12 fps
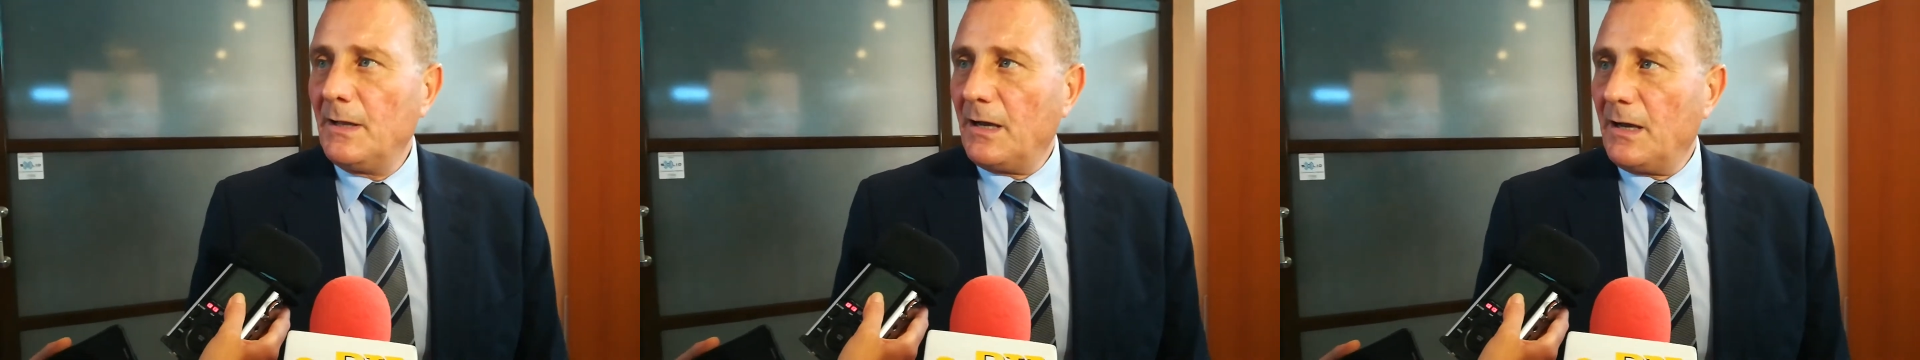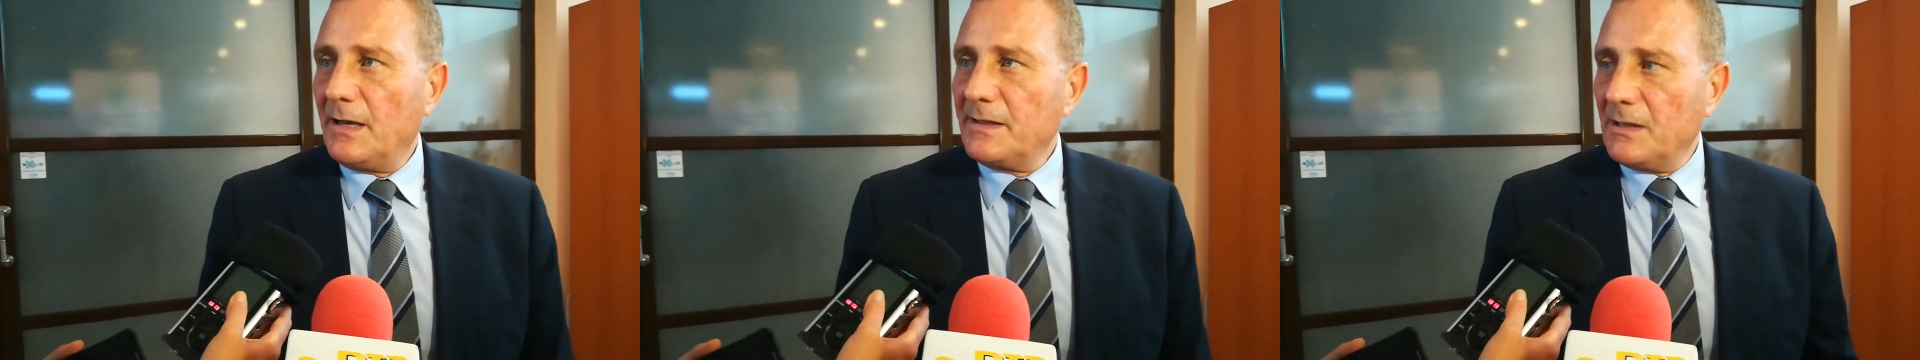
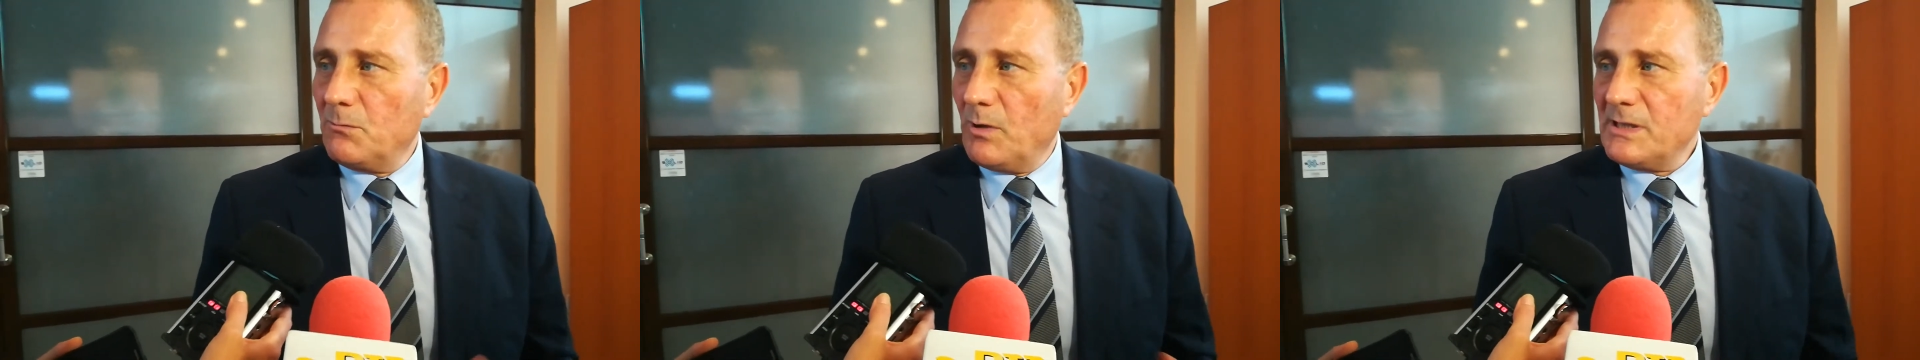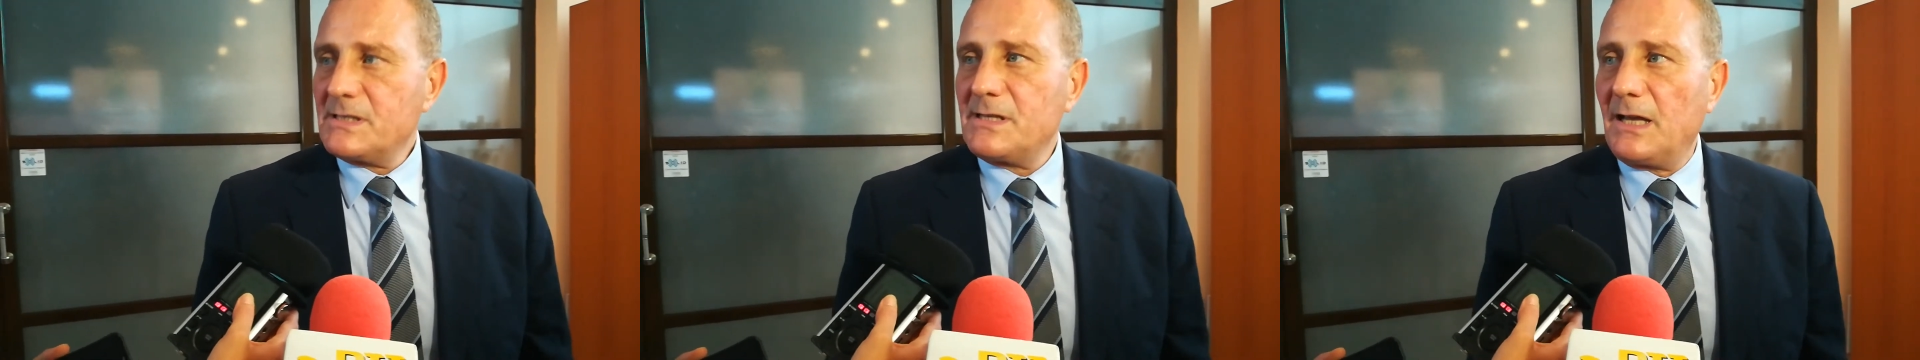And then
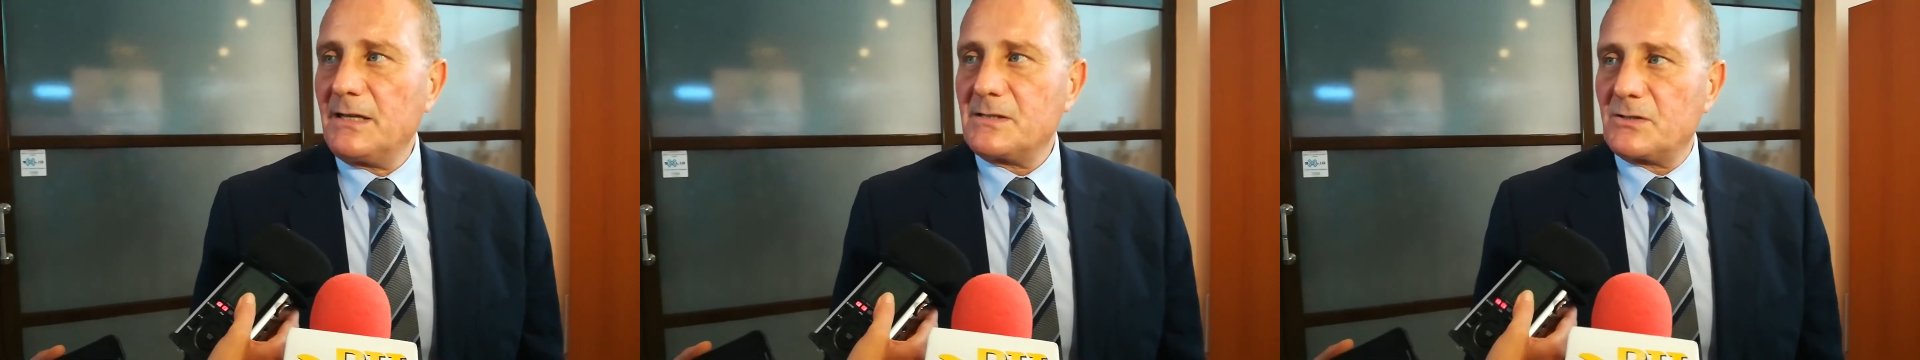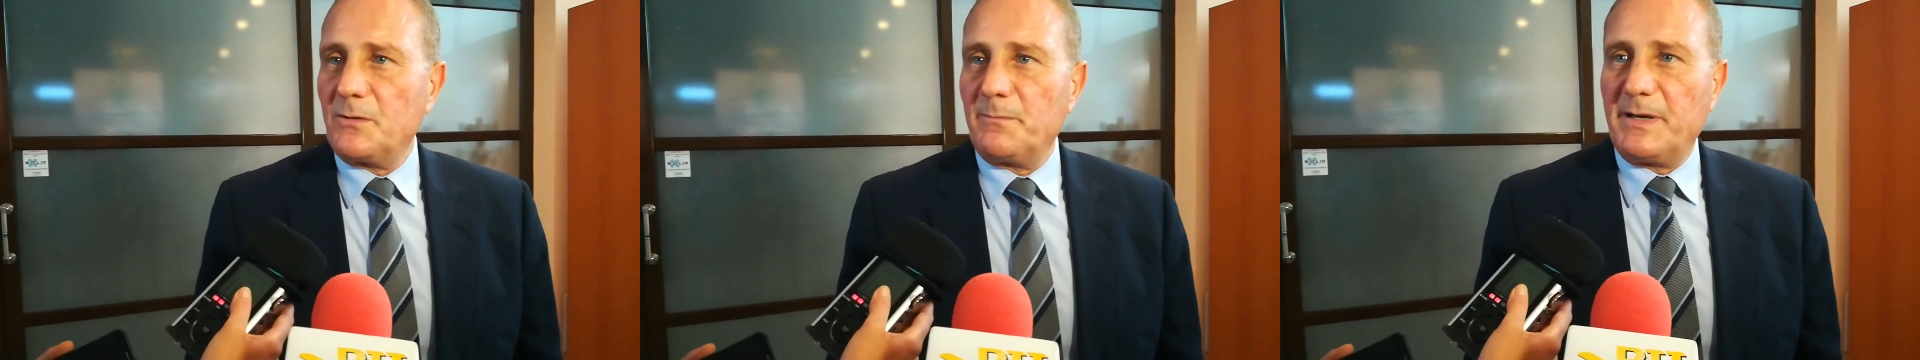once that
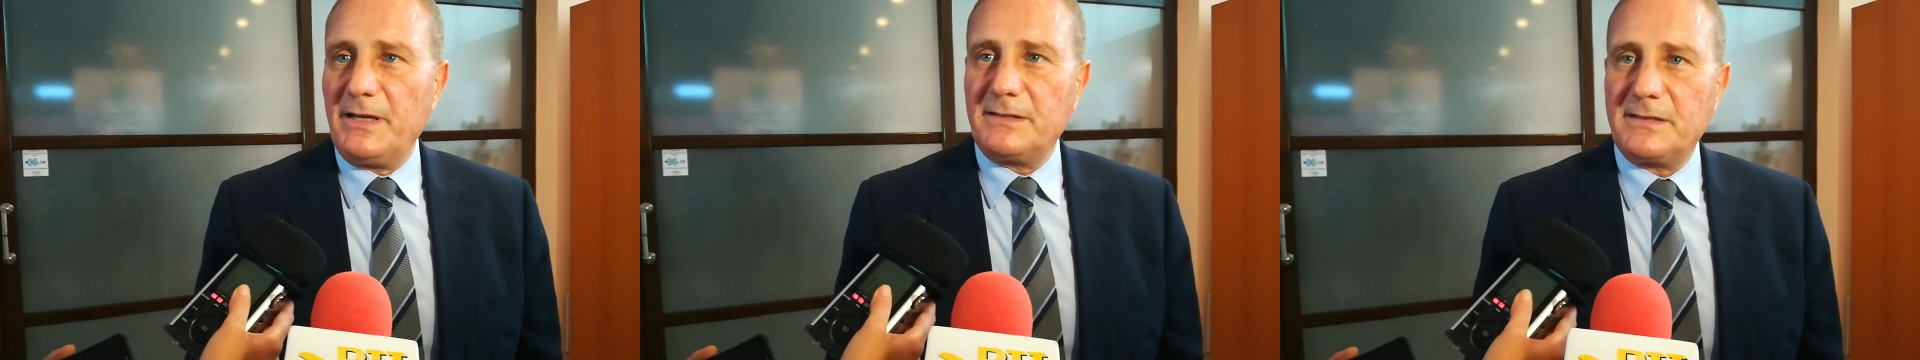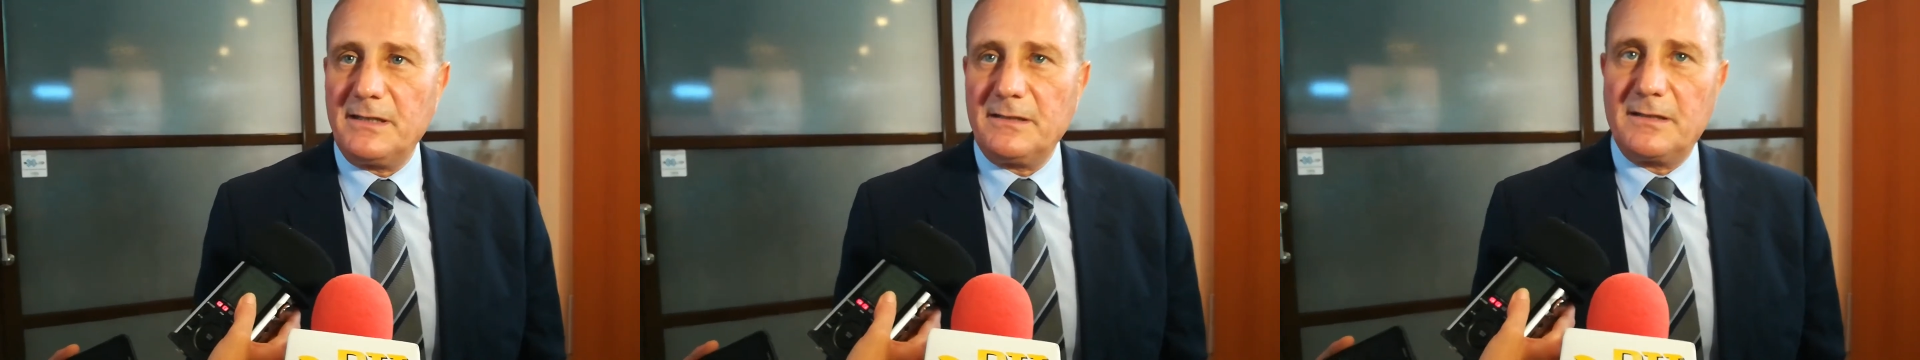is
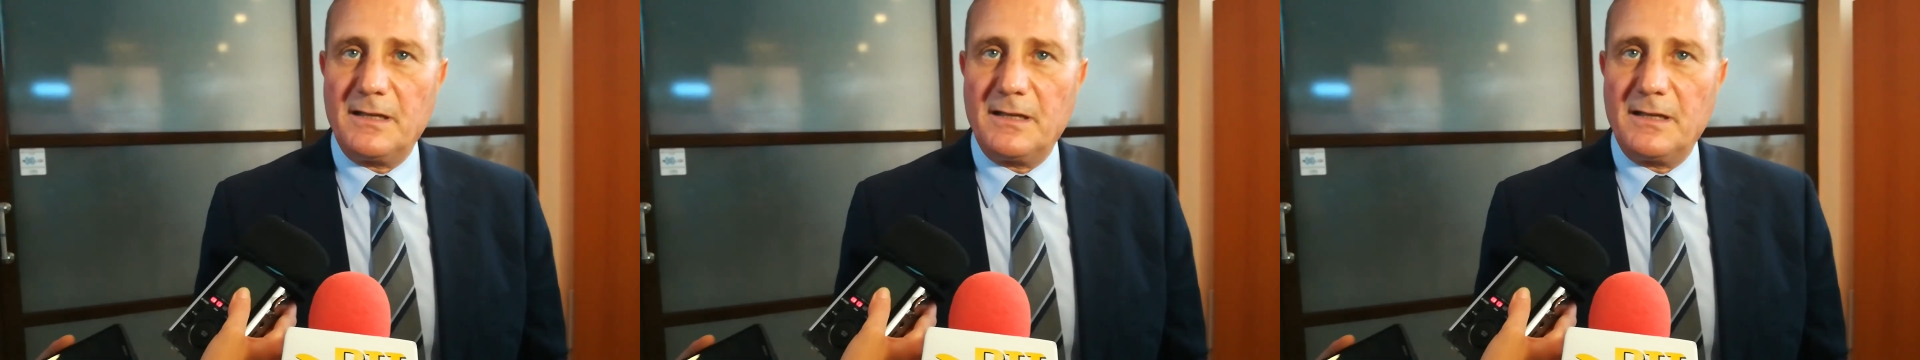completed,